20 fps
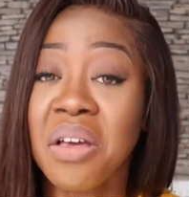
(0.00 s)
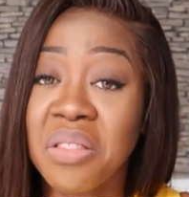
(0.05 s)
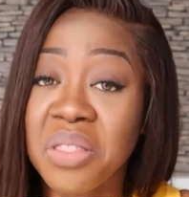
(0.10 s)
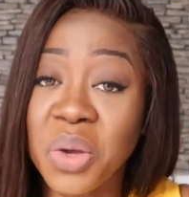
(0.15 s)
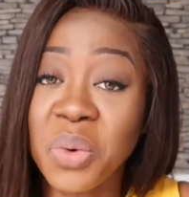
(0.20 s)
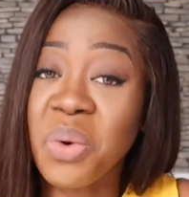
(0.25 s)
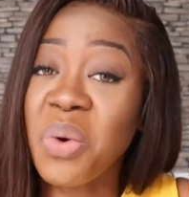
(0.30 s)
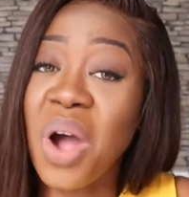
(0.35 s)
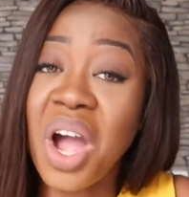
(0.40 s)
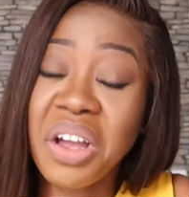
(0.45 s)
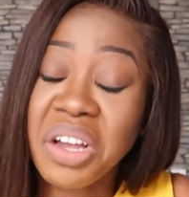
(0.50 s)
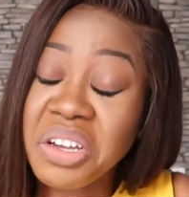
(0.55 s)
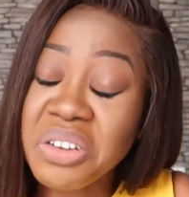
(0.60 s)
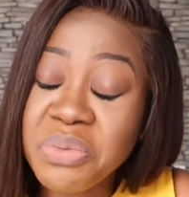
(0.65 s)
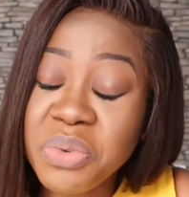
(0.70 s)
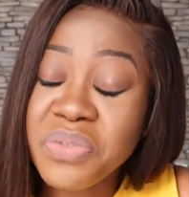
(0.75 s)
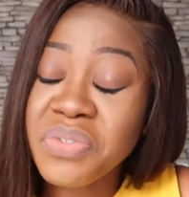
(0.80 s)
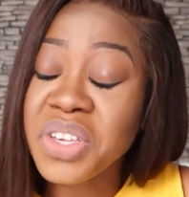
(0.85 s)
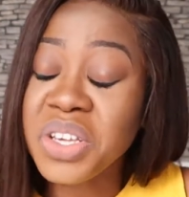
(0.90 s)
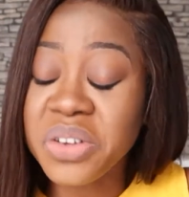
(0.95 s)
they were quite good
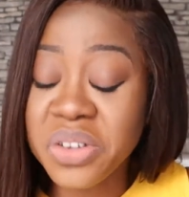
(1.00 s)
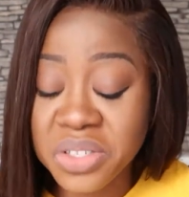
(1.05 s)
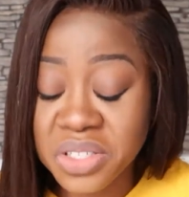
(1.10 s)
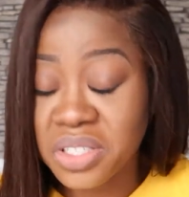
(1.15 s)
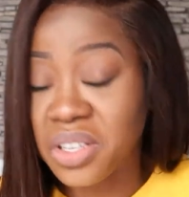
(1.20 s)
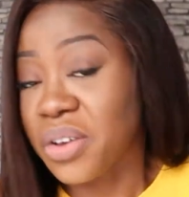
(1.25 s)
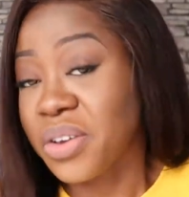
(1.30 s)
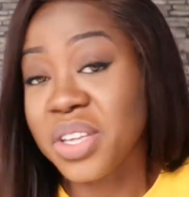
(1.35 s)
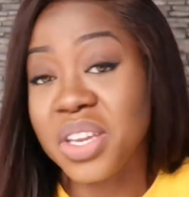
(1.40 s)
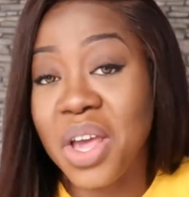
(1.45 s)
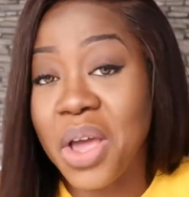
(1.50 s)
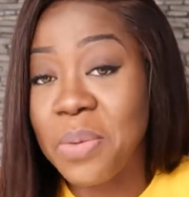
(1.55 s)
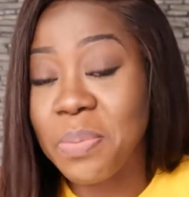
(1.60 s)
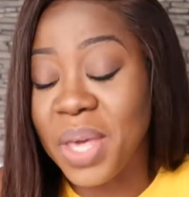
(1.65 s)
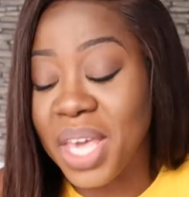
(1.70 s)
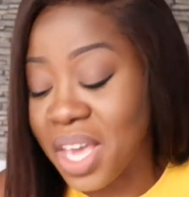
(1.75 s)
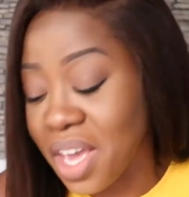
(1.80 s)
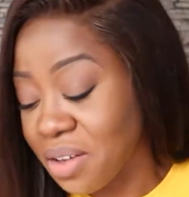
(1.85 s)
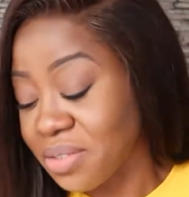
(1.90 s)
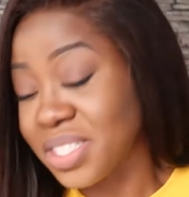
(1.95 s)
reviews. So you know what I
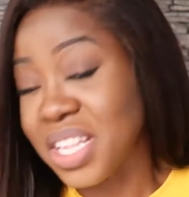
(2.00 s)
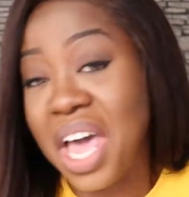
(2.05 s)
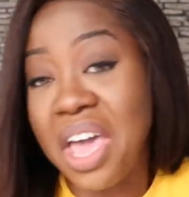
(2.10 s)
mean? I was